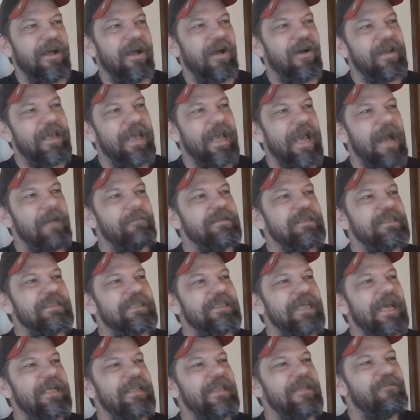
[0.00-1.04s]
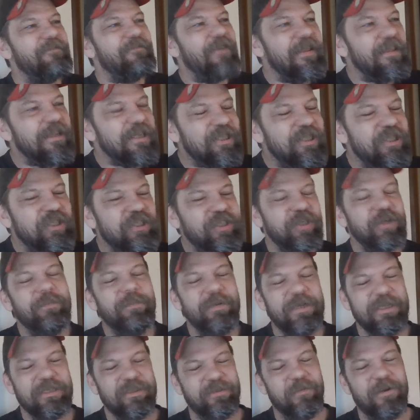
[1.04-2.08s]
Okay, I'm just saying they find the
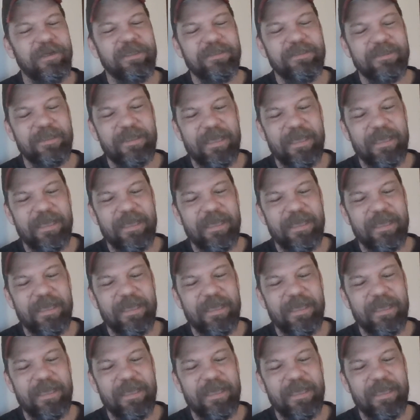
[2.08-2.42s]
stupidest ones